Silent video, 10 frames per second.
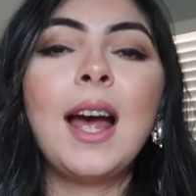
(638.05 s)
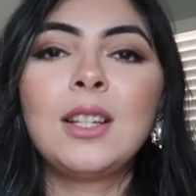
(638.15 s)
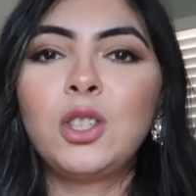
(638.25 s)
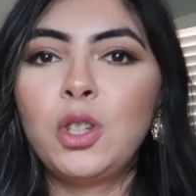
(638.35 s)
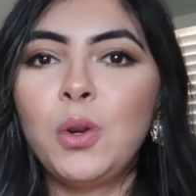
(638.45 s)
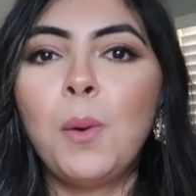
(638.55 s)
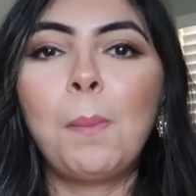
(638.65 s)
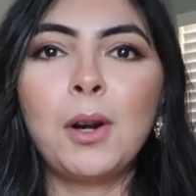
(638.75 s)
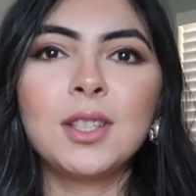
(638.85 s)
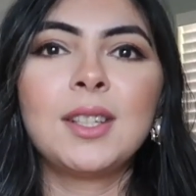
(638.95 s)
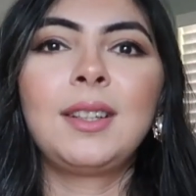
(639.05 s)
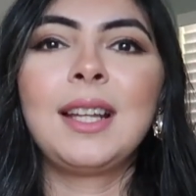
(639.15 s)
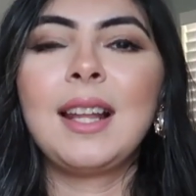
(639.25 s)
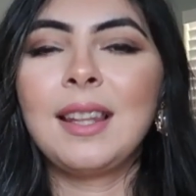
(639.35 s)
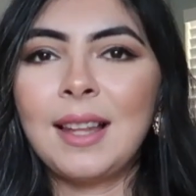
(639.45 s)
I do
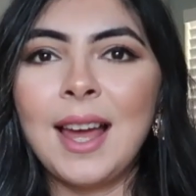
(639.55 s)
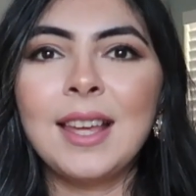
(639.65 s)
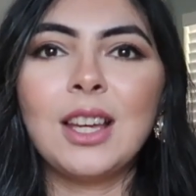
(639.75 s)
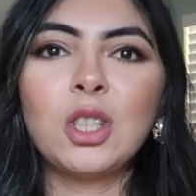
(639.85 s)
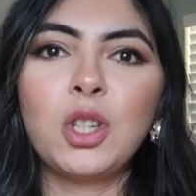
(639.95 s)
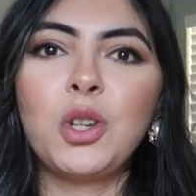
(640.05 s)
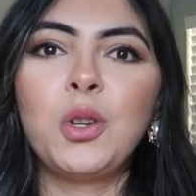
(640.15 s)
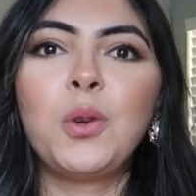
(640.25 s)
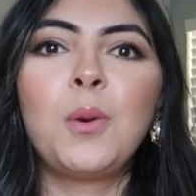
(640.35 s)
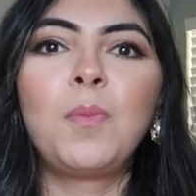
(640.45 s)
personally like to